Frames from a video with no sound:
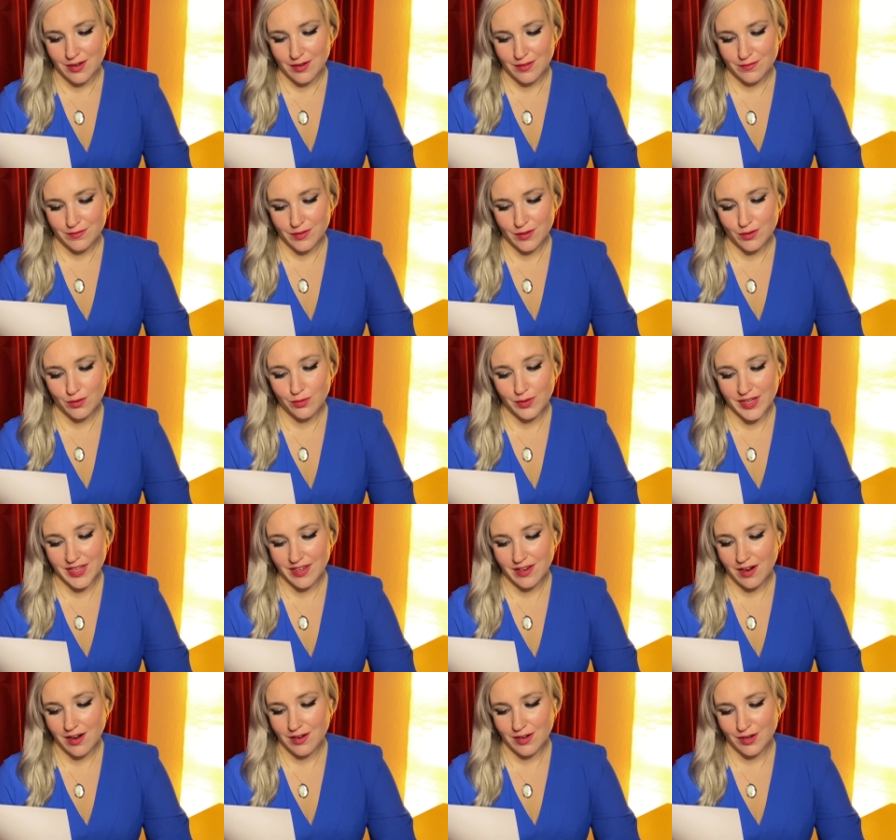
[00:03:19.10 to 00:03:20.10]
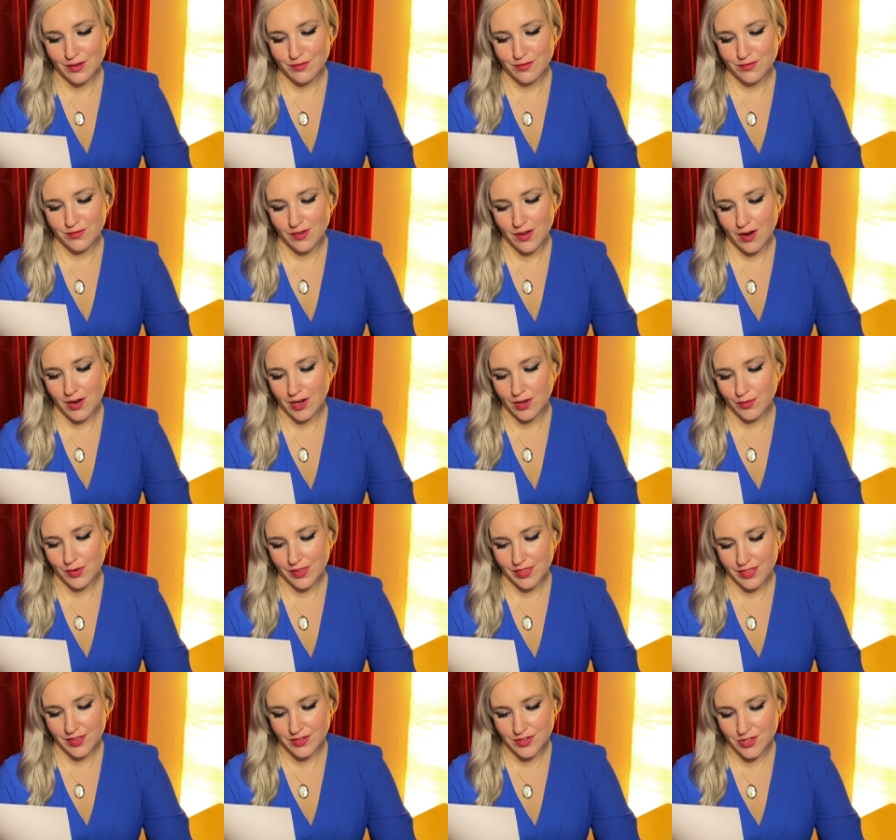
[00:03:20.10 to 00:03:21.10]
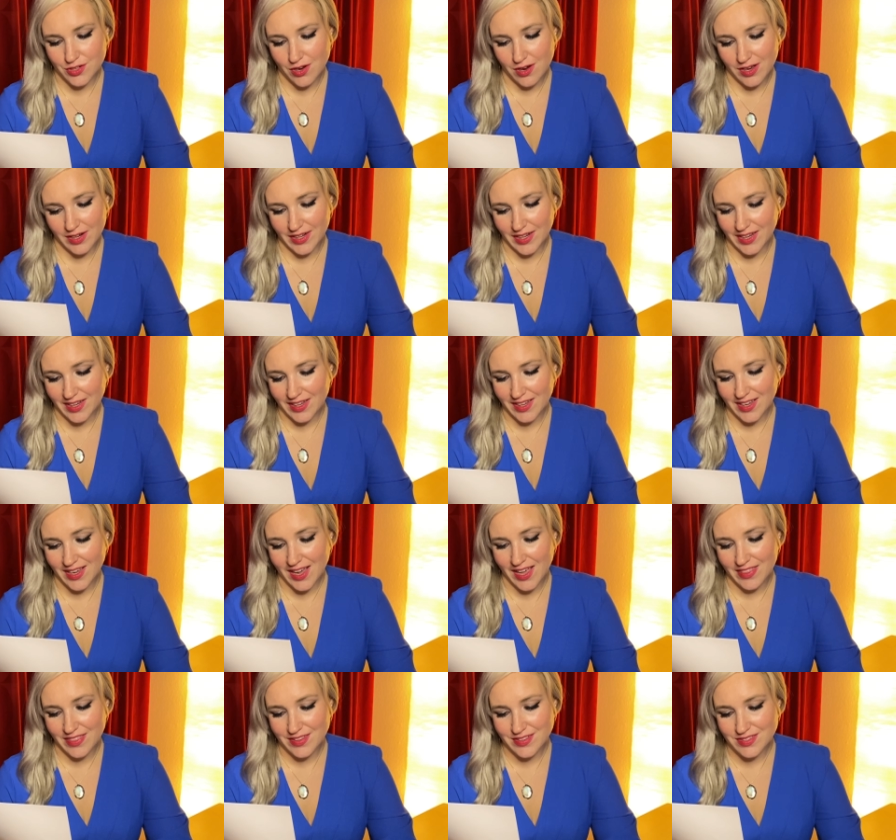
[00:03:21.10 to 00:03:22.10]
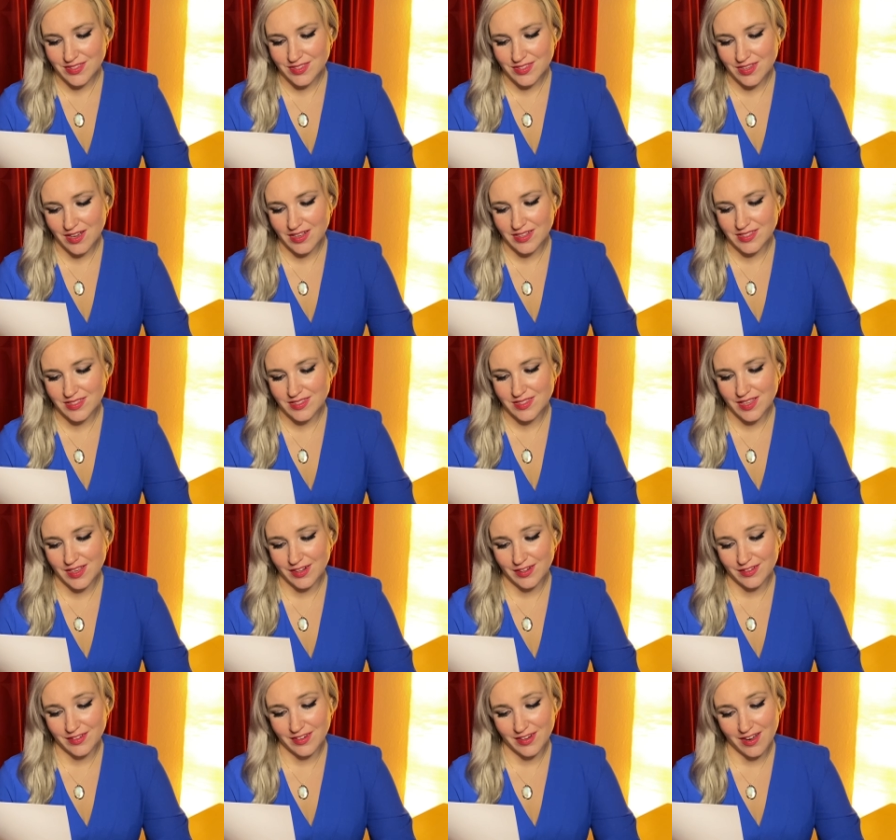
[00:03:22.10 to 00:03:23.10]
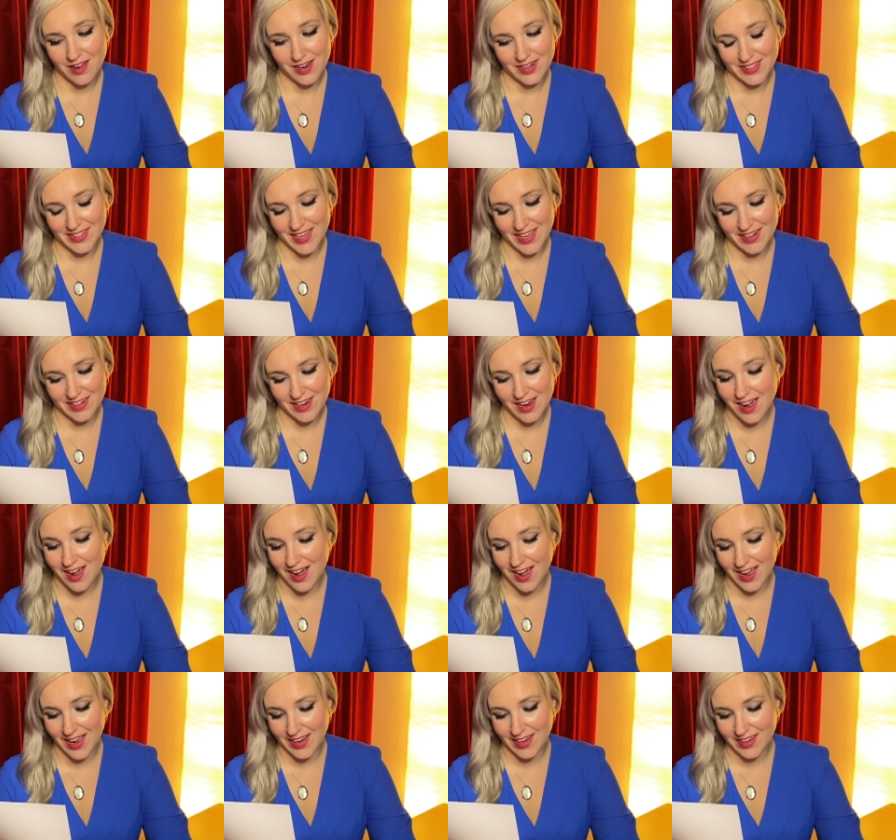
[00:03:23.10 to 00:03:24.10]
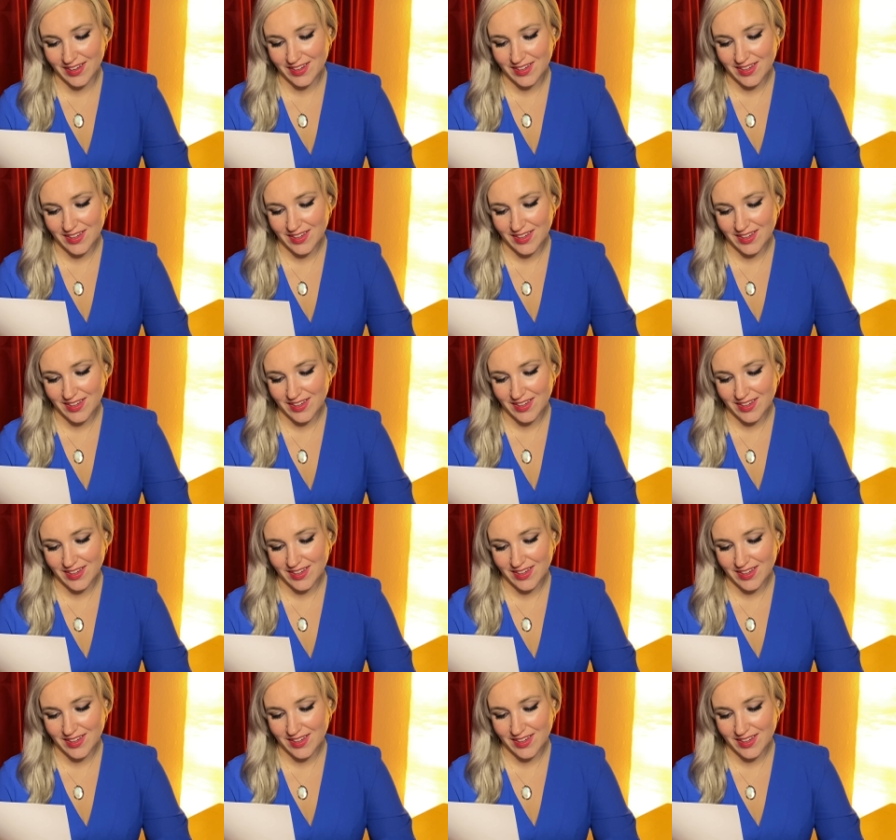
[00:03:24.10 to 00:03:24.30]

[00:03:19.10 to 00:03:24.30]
For we are afar with the dawning and the suns that are not yet high,